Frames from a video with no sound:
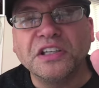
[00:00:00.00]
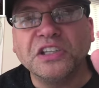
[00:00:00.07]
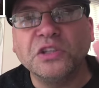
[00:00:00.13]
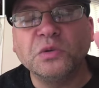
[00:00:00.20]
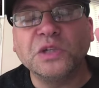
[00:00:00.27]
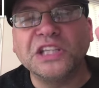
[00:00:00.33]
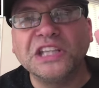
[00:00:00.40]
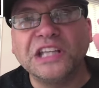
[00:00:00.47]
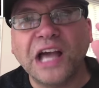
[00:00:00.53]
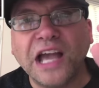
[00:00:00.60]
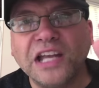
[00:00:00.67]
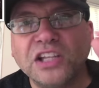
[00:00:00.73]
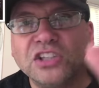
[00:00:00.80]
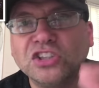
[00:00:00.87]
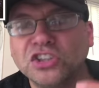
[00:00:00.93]
You
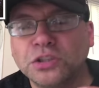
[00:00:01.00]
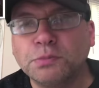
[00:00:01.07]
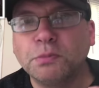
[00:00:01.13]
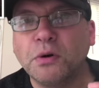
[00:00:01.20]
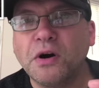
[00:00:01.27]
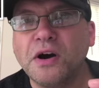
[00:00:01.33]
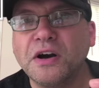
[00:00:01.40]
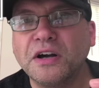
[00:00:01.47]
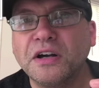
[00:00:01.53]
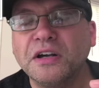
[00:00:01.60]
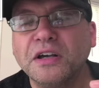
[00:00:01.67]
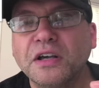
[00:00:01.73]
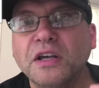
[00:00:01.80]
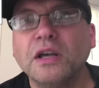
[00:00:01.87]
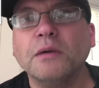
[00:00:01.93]
ignited the spark
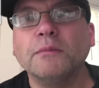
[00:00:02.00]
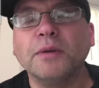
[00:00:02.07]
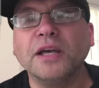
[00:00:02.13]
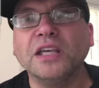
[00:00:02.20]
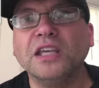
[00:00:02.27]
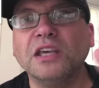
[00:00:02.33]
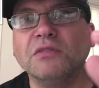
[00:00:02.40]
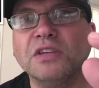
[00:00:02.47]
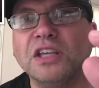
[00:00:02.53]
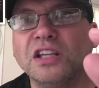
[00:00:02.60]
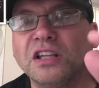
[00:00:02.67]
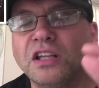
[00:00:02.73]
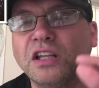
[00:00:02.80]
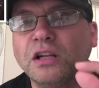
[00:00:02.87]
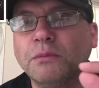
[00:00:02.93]
by giving a
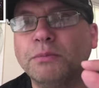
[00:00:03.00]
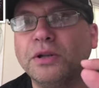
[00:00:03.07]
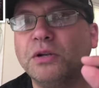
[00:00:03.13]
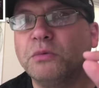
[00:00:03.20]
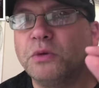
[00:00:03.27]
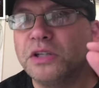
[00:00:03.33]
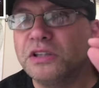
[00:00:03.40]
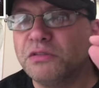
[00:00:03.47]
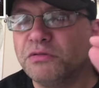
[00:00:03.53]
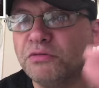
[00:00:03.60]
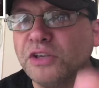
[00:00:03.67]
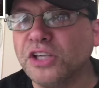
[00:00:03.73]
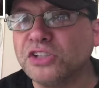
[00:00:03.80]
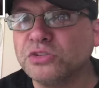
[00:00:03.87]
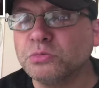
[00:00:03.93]
little bit of what the
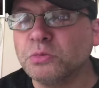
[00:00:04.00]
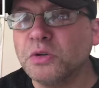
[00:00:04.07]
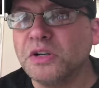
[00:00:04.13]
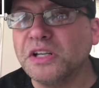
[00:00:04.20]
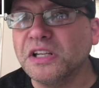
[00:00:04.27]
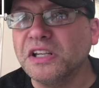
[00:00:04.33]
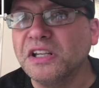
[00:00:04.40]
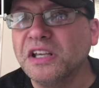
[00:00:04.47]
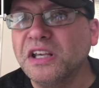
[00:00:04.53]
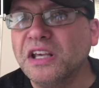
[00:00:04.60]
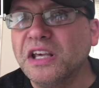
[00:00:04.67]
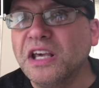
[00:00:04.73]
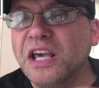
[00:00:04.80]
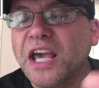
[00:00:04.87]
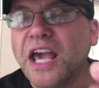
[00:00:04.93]
fans wanted.
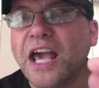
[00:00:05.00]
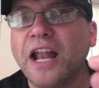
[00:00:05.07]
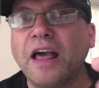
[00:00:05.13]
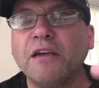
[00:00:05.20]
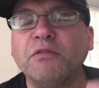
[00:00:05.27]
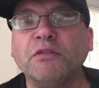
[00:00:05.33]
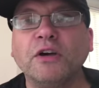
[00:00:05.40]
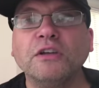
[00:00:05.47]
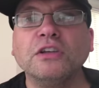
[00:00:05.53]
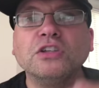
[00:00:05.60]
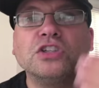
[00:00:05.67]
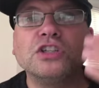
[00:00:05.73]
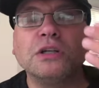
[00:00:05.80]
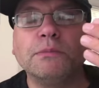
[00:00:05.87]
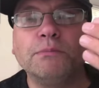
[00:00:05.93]
And I felt you
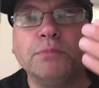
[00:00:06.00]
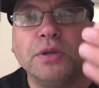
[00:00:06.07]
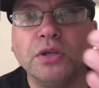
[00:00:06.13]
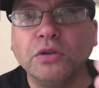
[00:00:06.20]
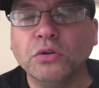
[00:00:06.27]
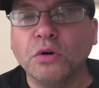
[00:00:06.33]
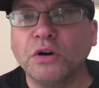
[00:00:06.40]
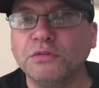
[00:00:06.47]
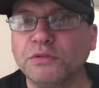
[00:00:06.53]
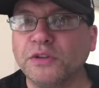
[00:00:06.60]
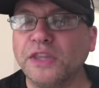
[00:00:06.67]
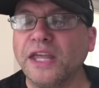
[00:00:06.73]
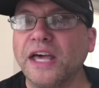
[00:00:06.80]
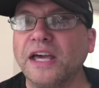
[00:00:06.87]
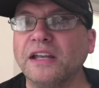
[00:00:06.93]
should build off
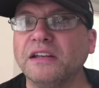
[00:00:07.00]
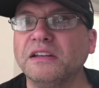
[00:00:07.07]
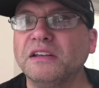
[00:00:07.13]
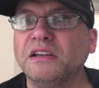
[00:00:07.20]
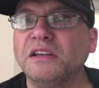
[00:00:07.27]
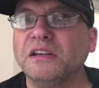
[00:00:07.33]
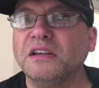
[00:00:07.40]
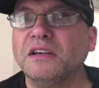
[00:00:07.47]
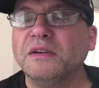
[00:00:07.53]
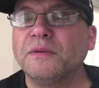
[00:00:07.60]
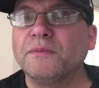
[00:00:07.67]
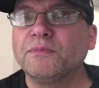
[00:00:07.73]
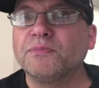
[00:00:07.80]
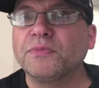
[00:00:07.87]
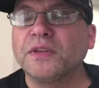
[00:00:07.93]
of that.
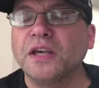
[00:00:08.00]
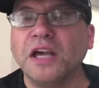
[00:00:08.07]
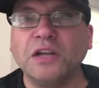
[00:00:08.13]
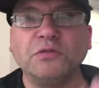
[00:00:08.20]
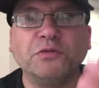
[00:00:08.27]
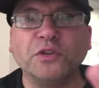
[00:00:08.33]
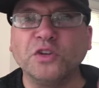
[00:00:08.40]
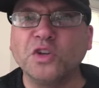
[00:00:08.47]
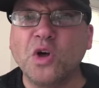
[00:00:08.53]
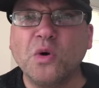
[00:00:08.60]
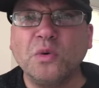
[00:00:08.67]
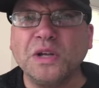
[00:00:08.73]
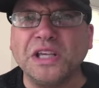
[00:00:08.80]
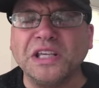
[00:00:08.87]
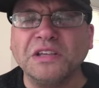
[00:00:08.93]
And
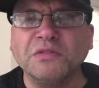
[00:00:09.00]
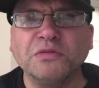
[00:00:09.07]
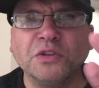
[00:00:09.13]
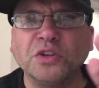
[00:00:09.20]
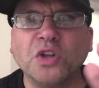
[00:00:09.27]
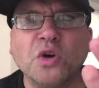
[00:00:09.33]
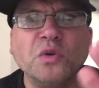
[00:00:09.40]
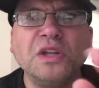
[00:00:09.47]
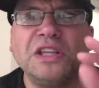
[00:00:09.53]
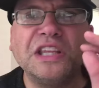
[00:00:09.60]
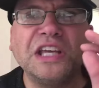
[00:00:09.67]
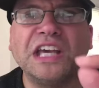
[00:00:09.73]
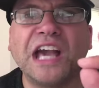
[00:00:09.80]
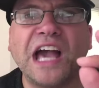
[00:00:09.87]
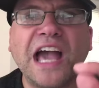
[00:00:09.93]
Filoni, Filoni,
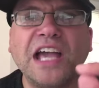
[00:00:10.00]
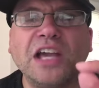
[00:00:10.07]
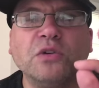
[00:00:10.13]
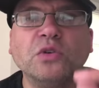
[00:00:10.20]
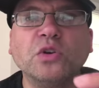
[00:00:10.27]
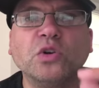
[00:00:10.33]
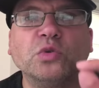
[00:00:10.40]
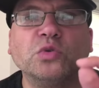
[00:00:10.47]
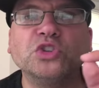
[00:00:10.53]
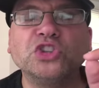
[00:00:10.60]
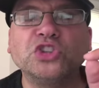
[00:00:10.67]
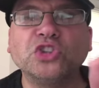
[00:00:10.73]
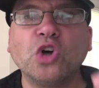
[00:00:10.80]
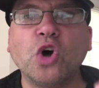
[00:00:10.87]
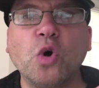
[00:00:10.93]
the guy who knows
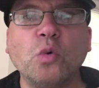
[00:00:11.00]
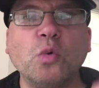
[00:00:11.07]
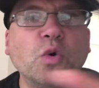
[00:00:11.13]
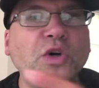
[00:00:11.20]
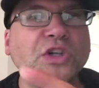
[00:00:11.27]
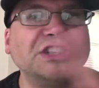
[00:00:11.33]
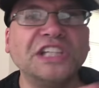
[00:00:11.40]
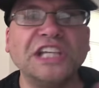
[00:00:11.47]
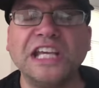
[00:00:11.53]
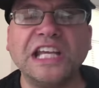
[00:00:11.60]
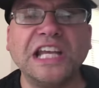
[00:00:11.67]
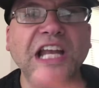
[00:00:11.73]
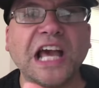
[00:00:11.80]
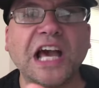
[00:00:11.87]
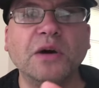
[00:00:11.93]
Star Wars in
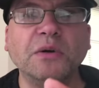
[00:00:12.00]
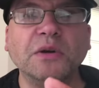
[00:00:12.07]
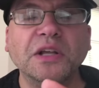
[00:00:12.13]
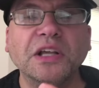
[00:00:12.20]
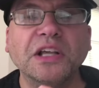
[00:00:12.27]
and out,